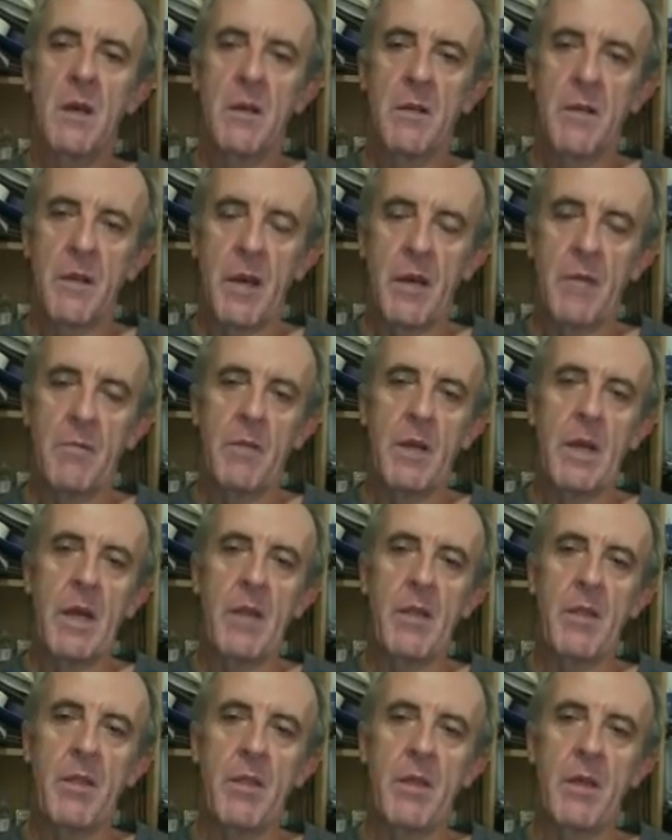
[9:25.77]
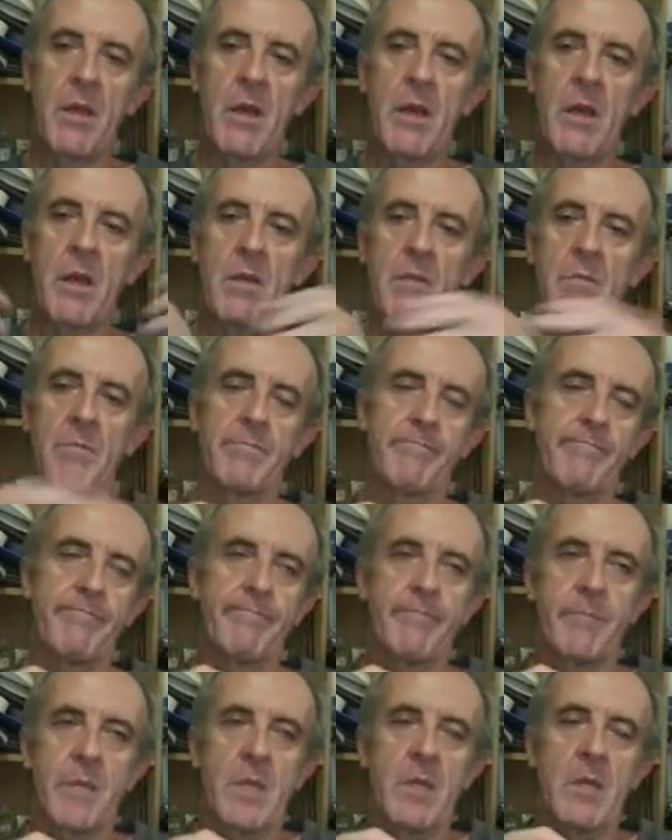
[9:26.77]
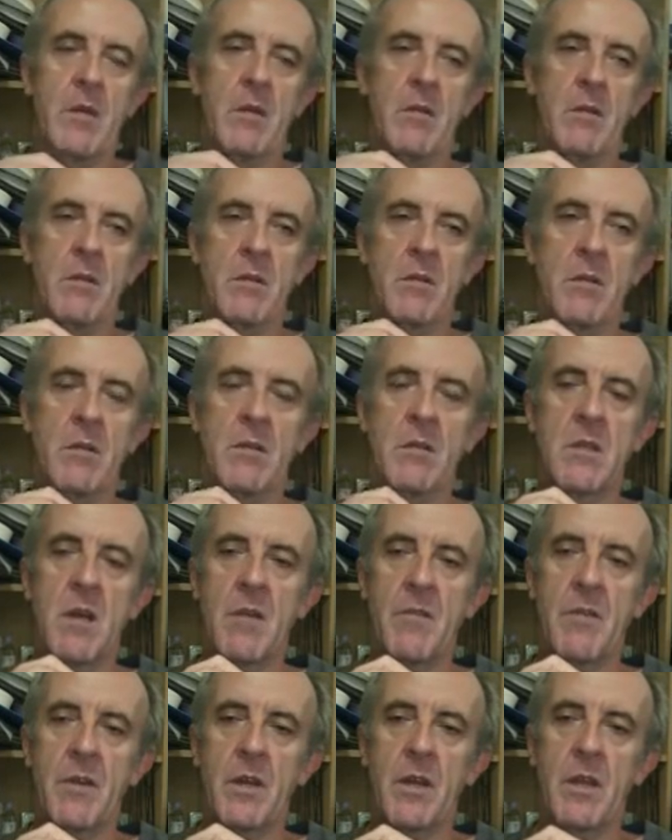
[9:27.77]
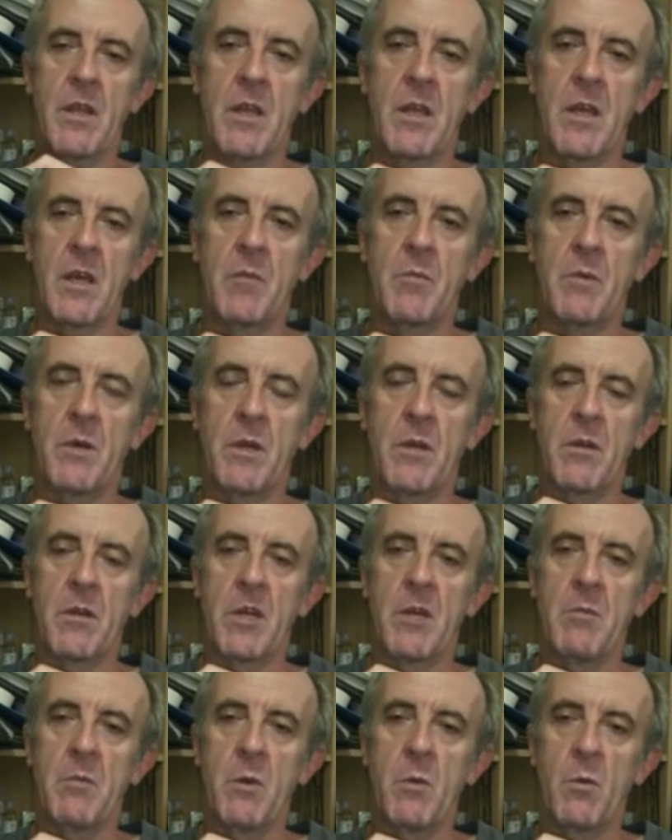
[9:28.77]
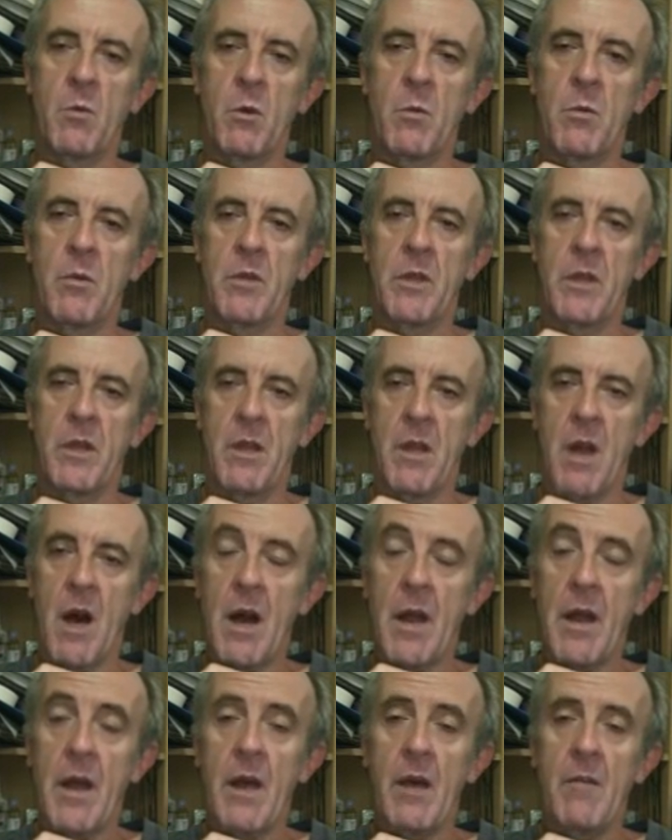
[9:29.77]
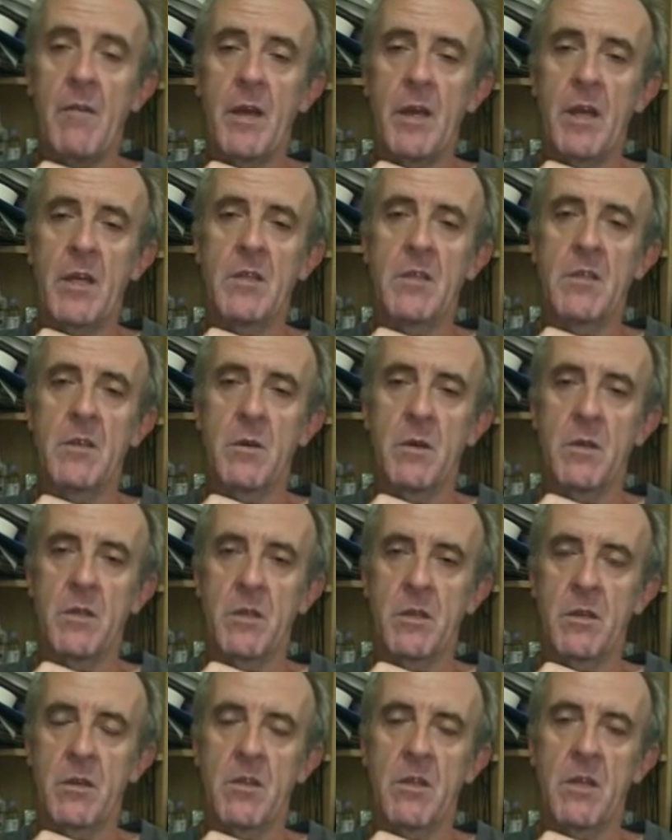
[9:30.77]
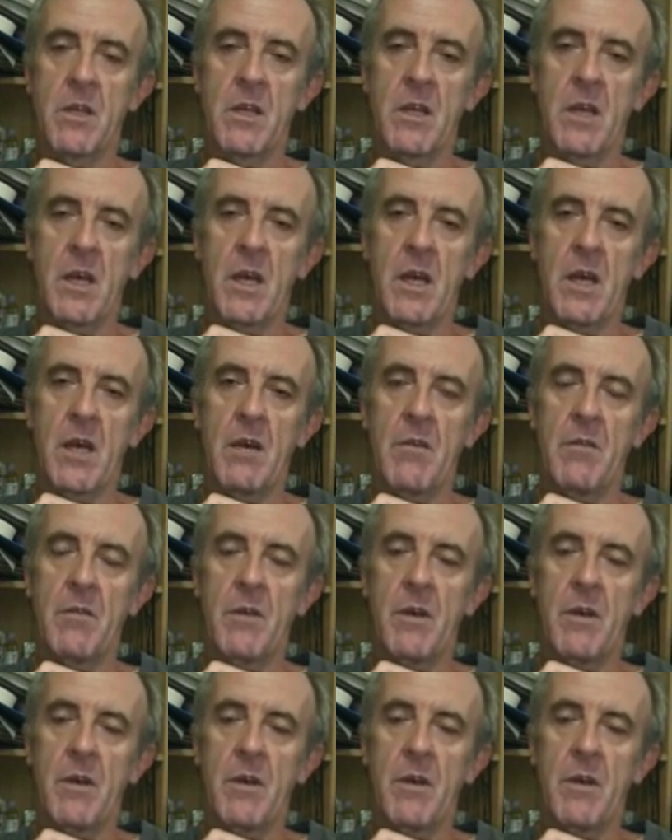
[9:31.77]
That head thing, you know, it's not very thick, but it'll keep me warmer than not having it, so it's a good thing to have.